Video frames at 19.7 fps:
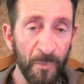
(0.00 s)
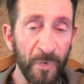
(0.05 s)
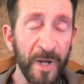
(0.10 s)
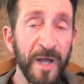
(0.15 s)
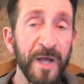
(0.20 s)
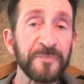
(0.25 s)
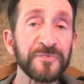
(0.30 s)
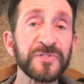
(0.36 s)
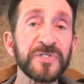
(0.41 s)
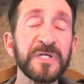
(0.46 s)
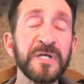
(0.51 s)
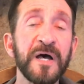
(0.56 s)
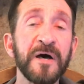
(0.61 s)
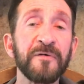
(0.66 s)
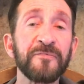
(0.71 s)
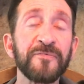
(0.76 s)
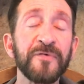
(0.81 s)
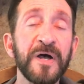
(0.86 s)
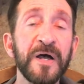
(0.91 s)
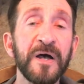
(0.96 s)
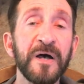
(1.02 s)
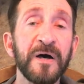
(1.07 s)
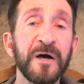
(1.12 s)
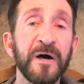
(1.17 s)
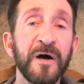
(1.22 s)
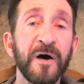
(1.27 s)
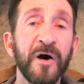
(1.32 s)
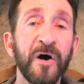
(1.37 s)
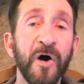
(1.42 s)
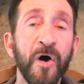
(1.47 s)
Well, FCF,
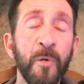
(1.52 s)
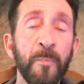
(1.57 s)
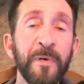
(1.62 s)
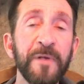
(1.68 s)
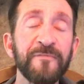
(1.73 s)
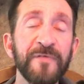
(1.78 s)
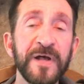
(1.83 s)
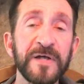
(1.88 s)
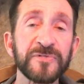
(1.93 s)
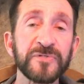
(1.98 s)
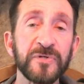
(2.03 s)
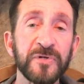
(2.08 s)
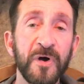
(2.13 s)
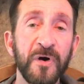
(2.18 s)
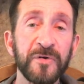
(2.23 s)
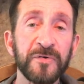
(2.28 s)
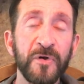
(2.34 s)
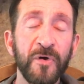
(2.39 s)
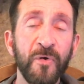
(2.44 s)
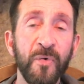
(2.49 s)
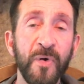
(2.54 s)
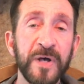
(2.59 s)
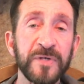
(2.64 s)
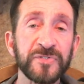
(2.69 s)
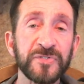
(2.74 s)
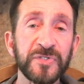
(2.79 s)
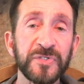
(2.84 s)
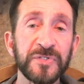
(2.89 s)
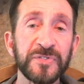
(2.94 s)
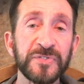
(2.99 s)
hope we've answered all your
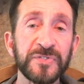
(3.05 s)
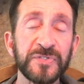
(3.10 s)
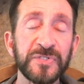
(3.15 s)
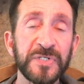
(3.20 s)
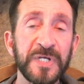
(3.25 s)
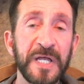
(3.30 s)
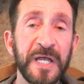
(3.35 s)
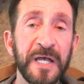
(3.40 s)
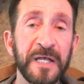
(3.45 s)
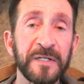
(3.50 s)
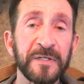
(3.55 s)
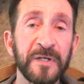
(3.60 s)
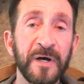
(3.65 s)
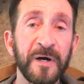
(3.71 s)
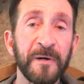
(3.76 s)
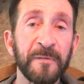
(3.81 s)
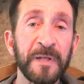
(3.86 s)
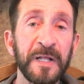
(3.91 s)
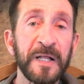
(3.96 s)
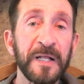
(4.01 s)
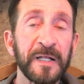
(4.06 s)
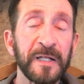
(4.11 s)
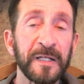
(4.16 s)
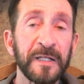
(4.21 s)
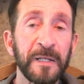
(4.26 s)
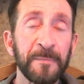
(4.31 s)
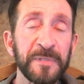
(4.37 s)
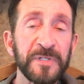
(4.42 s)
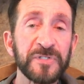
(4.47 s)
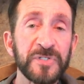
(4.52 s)
questions. And uh,
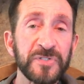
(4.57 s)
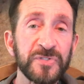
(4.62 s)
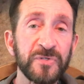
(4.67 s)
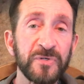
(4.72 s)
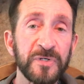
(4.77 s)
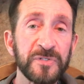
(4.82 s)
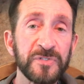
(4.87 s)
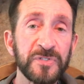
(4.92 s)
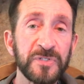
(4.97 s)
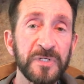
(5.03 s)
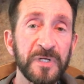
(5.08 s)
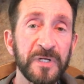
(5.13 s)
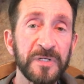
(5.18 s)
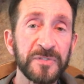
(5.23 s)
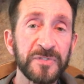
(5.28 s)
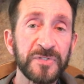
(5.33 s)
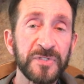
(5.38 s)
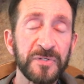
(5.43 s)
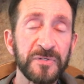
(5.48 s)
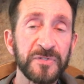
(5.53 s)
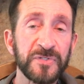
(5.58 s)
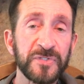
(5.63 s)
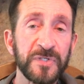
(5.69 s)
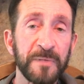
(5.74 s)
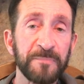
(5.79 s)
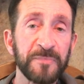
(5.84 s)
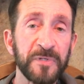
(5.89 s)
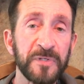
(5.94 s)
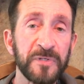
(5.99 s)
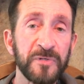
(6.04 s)
let me just urge you to consider
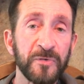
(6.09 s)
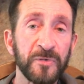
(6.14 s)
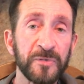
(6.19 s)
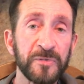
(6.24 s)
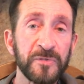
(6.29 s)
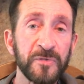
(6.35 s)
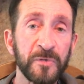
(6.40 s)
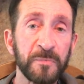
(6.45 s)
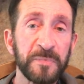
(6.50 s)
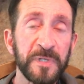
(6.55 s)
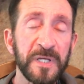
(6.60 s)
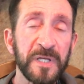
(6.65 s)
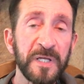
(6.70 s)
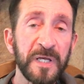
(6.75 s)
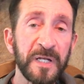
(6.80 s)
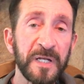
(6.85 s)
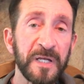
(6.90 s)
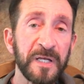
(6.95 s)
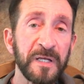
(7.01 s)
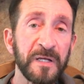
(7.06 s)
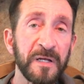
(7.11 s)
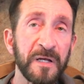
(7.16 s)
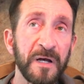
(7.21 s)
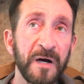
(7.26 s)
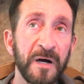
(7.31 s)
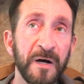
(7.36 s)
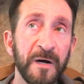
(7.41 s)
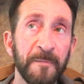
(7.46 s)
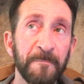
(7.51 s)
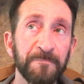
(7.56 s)
something. You'll, you'll be getting
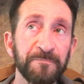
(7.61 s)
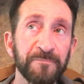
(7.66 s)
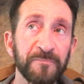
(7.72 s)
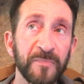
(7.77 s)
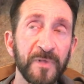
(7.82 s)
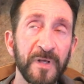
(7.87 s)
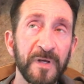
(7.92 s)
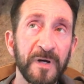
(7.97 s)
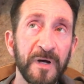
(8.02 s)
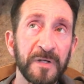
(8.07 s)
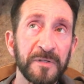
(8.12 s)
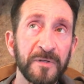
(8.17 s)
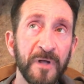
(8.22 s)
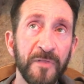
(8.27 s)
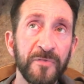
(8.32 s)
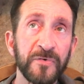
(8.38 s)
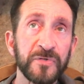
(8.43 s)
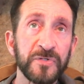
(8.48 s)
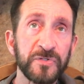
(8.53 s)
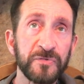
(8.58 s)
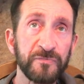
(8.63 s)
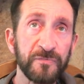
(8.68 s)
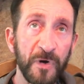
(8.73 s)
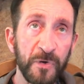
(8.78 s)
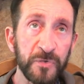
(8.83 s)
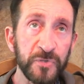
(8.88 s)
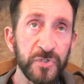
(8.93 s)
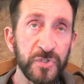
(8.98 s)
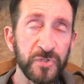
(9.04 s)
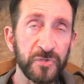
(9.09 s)
um, another
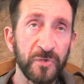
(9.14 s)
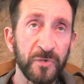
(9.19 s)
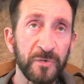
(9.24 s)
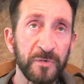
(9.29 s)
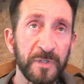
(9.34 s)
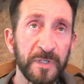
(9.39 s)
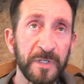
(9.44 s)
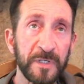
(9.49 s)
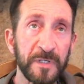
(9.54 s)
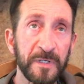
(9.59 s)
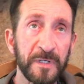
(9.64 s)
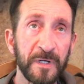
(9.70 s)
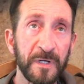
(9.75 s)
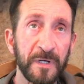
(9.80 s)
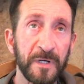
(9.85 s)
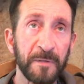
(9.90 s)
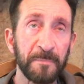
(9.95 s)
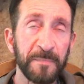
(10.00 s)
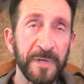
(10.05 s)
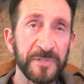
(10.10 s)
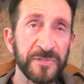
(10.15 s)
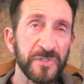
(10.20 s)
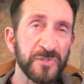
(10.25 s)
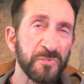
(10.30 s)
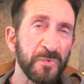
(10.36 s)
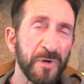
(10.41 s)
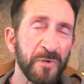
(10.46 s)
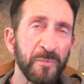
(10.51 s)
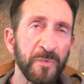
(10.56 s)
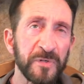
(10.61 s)
devotional uh,
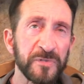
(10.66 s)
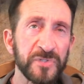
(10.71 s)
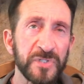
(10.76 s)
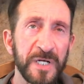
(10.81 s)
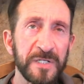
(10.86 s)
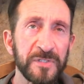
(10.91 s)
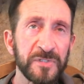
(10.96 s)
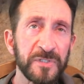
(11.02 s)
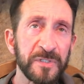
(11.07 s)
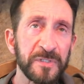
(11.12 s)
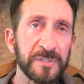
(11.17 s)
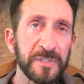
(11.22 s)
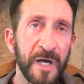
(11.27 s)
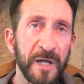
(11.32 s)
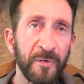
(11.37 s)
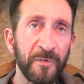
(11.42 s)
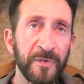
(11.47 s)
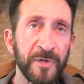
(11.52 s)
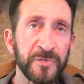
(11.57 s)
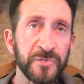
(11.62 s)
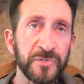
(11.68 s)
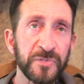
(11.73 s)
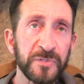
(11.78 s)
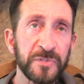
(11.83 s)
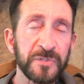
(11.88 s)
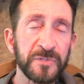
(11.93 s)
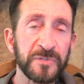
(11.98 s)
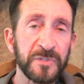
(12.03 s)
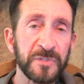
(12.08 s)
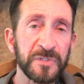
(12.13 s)
message. We're, we're changing the title notes
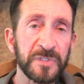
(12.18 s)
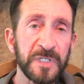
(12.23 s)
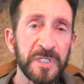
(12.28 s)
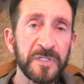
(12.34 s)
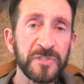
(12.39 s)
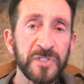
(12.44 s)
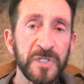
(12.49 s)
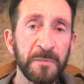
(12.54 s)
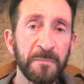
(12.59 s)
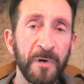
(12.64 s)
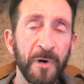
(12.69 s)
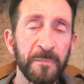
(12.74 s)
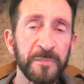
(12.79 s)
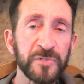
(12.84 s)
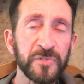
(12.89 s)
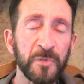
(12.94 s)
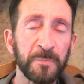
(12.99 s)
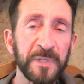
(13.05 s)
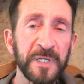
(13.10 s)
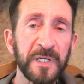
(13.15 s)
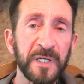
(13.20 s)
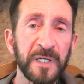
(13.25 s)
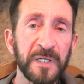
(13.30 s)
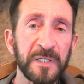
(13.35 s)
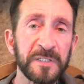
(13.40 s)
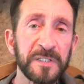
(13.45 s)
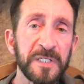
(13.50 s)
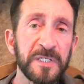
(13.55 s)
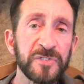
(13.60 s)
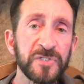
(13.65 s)
to, to Teaching Moments. You'll be
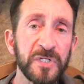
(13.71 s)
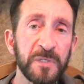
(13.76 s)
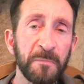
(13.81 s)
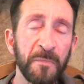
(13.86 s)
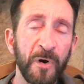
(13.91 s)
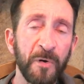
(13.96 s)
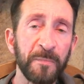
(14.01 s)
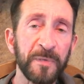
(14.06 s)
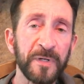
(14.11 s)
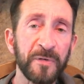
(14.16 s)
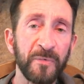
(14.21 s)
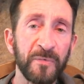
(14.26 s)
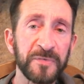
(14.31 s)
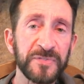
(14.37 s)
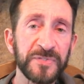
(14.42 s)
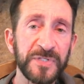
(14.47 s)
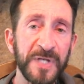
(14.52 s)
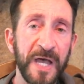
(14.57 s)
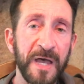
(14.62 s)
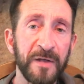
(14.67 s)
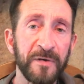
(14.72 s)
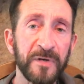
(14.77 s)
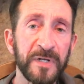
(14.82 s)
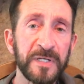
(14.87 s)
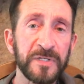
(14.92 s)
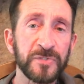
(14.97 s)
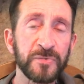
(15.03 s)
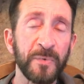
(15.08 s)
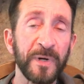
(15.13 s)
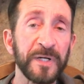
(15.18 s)
getting a teaching moment on
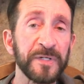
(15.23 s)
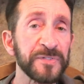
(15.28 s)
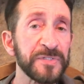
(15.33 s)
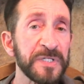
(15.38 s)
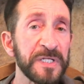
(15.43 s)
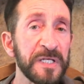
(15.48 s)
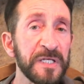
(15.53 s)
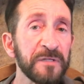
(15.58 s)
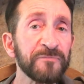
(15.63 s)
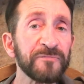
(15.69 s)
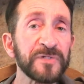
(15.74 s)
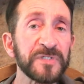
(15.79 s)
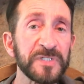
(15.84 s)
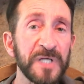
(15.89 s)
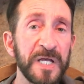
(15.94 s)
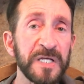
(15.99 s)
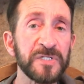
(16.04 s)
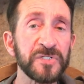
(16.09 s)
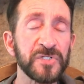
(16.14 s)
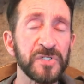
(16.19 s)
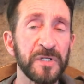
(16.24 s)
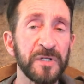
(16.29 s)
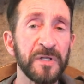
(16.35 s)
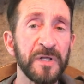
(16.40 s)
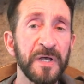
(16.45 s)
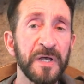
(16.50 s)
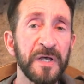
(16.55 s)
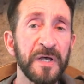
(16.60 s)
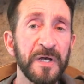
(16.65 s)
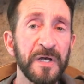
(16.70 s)
Saturday as well as an
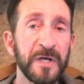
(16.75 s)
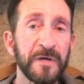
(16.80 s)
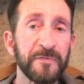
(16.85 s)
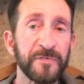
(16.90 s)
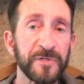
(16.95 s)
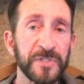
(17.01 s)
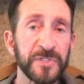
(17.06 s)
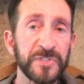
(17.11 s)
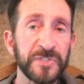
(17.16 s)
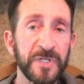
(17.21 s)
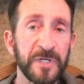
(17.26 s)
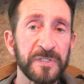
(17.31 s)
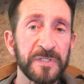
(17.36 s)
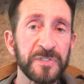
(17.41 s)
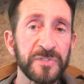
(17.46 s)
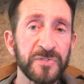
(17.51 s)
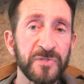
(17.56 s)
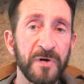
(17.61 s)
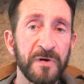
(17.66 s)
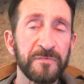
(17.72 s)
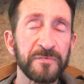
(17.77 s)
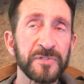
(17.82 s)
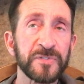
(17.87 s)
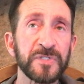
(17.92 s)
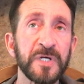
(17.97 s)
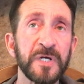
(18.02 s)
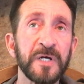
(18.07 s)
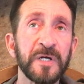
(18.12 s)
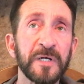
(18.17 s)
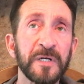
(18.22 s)
invitation for the Sunday
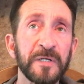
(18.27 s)
service.